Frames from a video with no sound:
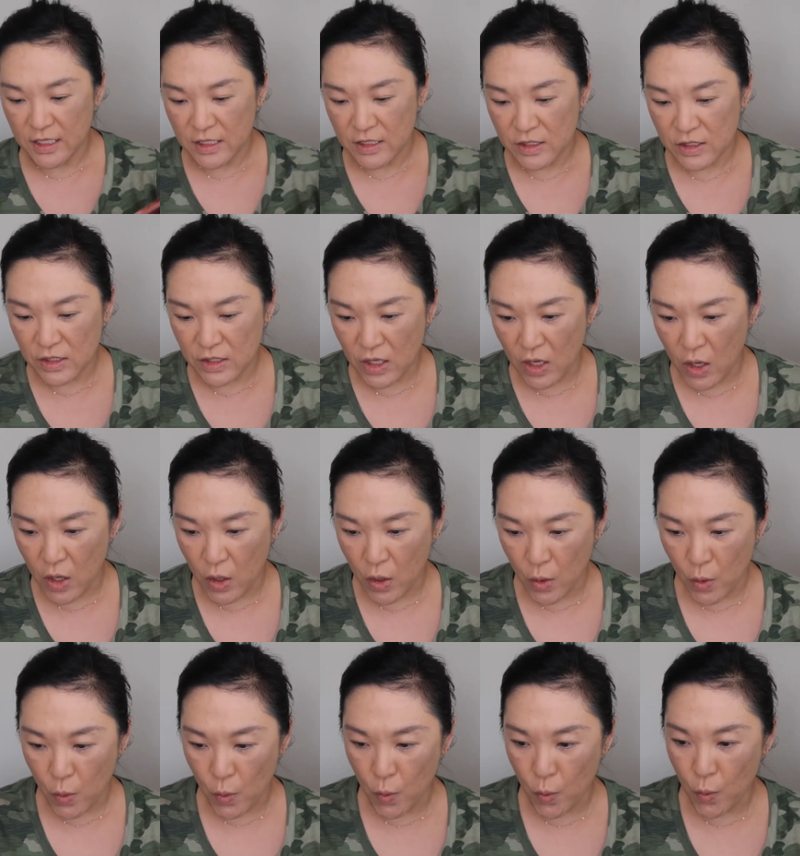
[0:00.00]

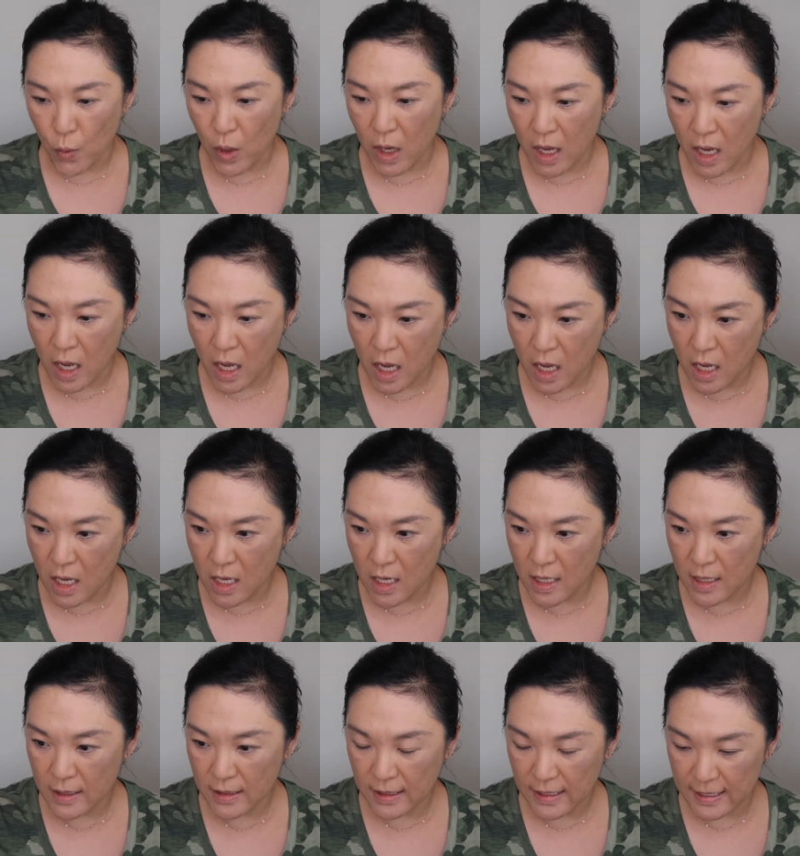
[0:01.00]
So
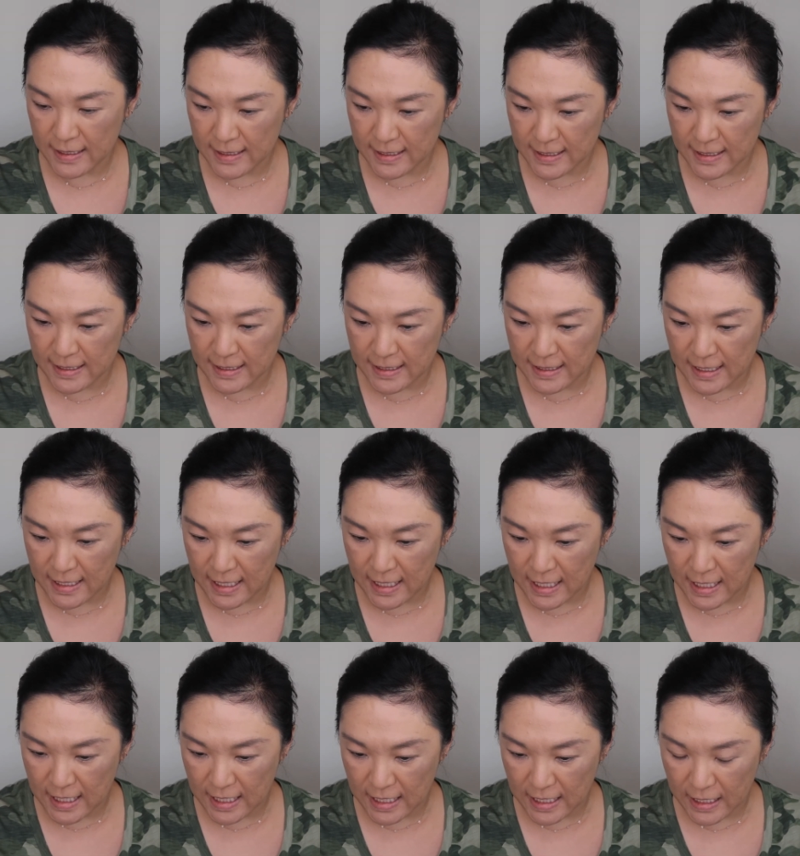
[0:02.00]
let's see.
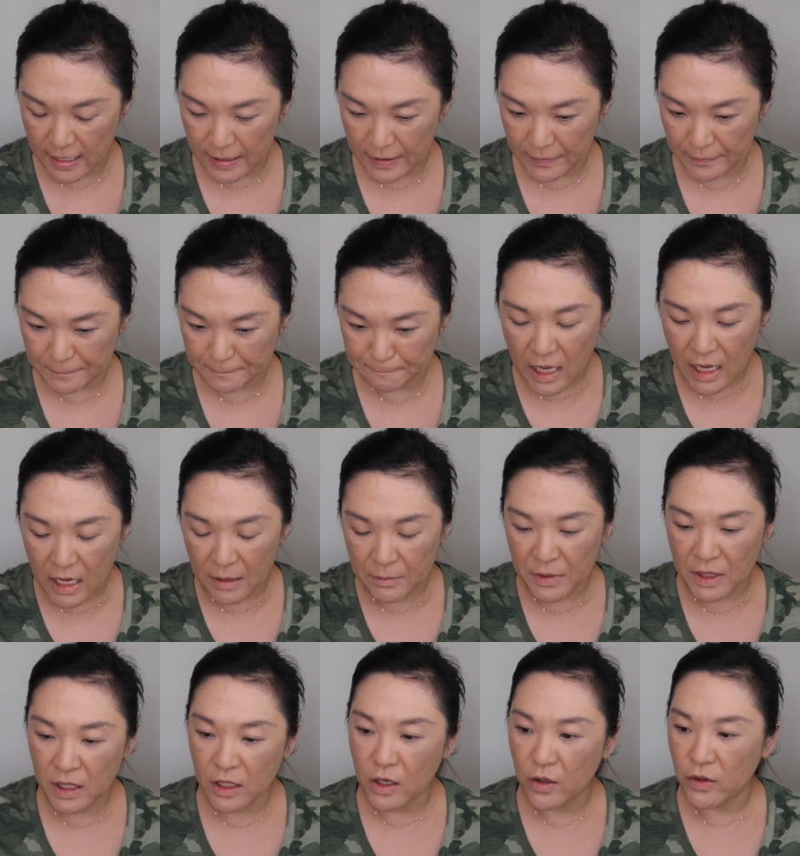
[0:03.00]
I'm
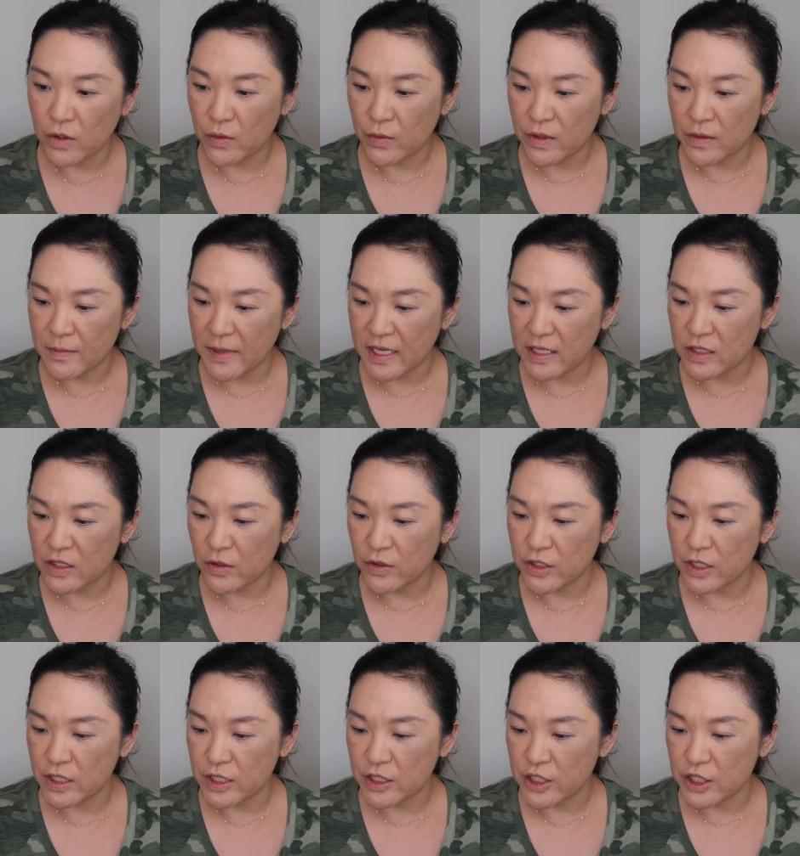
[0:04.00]
gonna go in with my
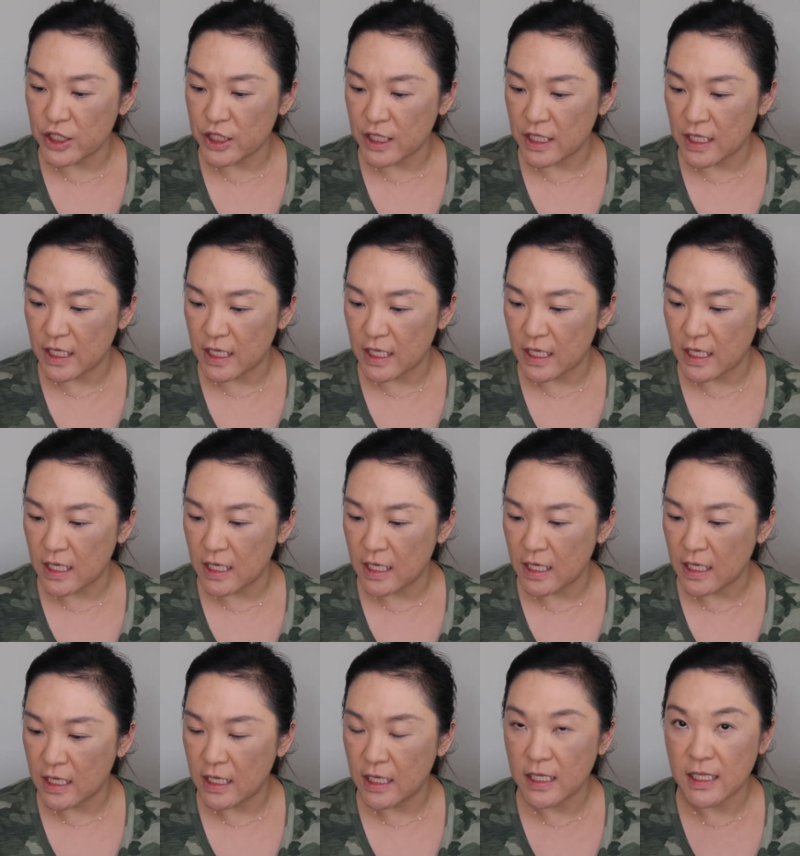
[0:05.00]
Sonia
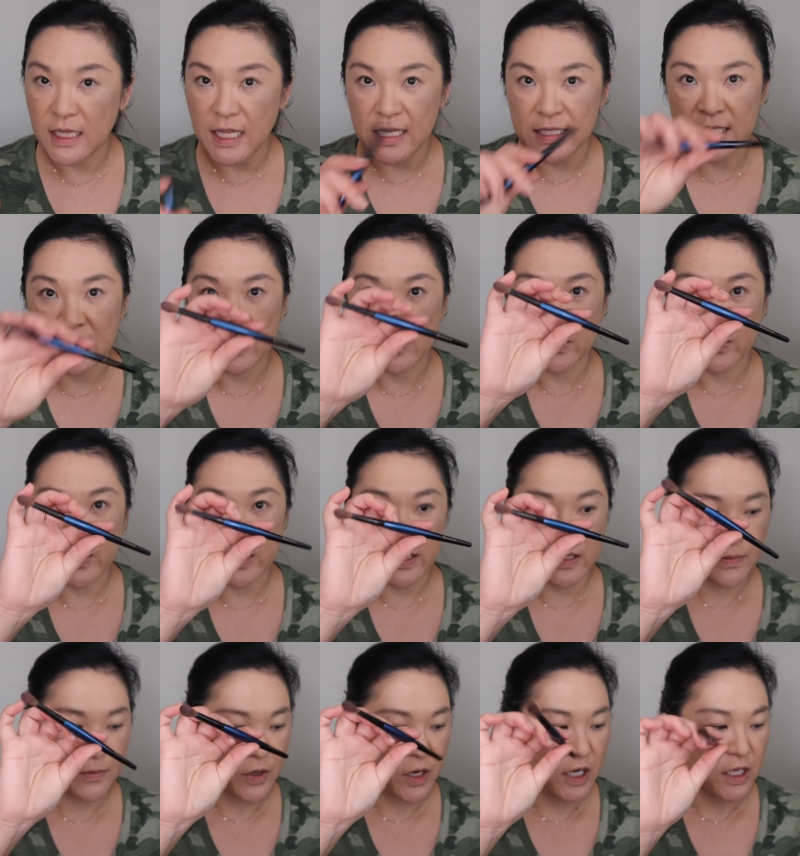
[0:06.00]
G Classic
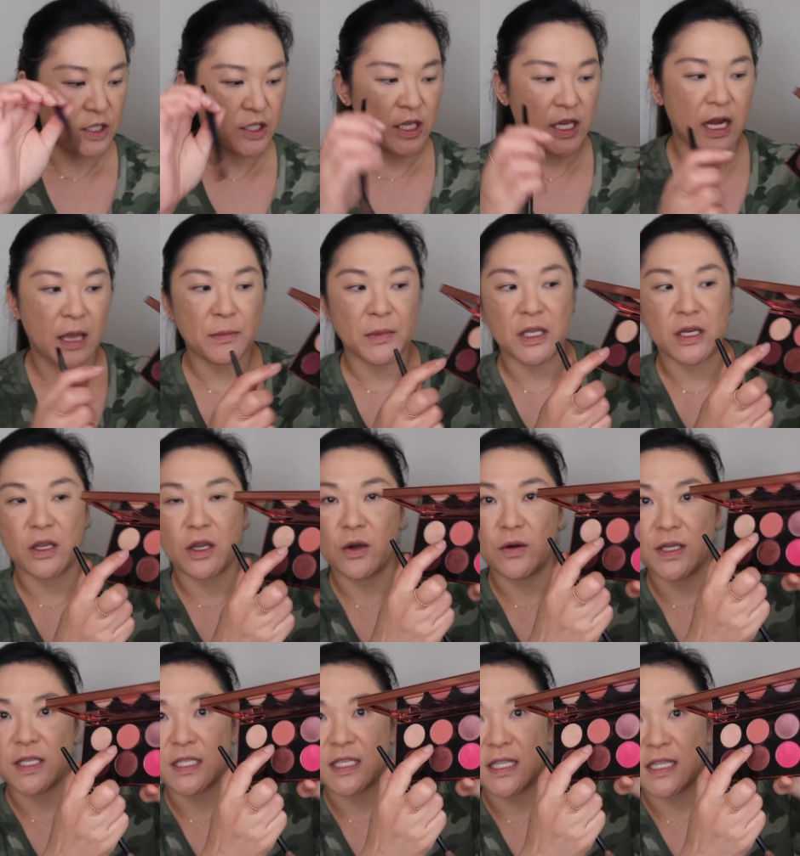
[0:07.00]
Crease Brush and I'm gonna go
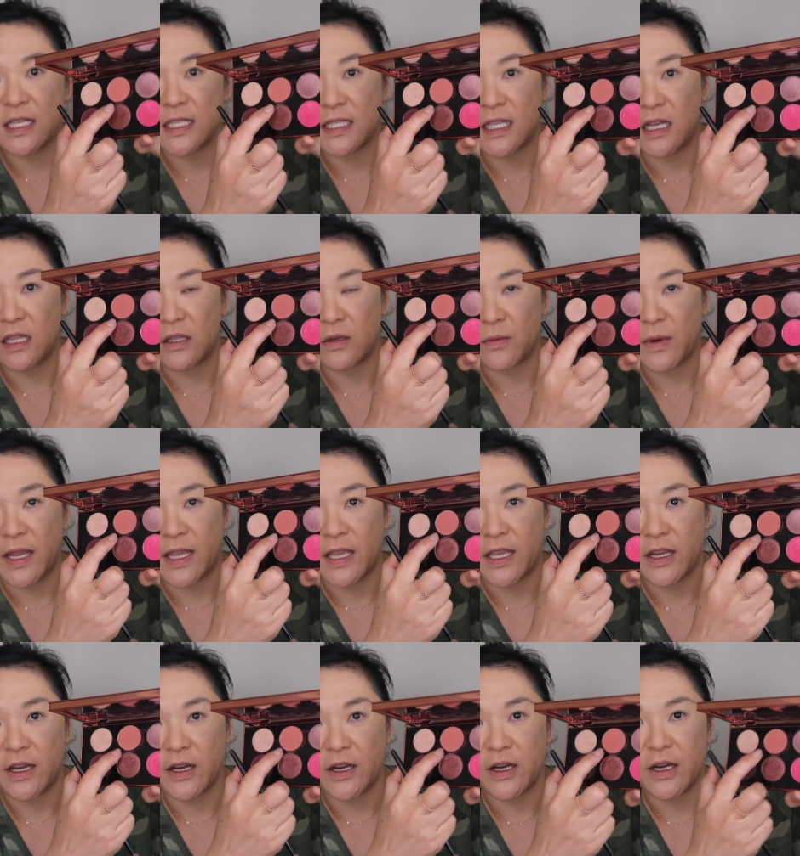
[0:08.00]
into this color right
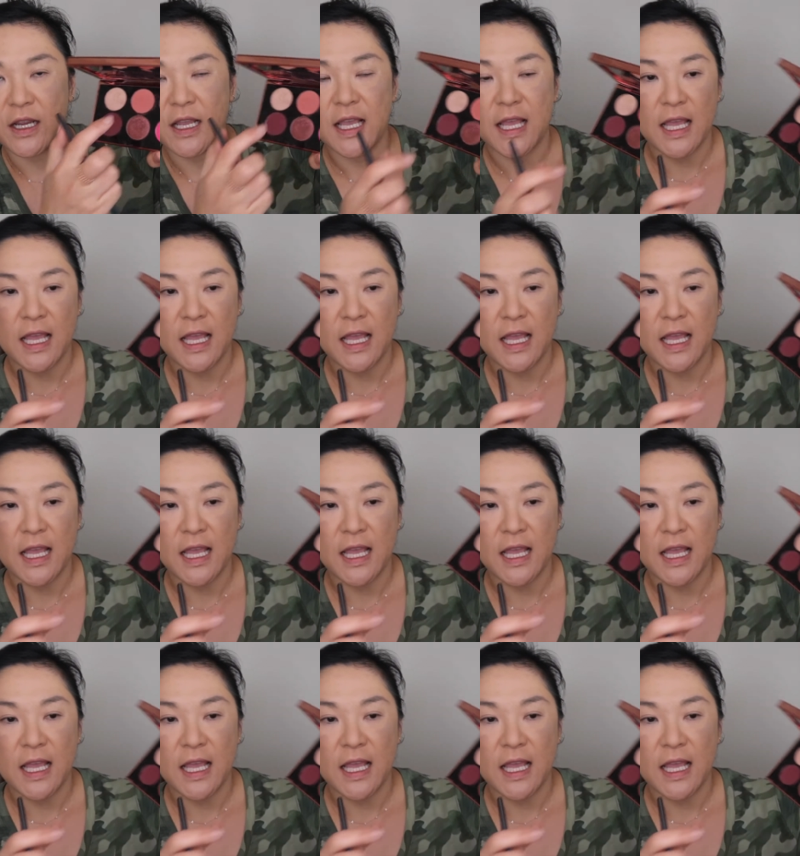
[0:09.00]
here.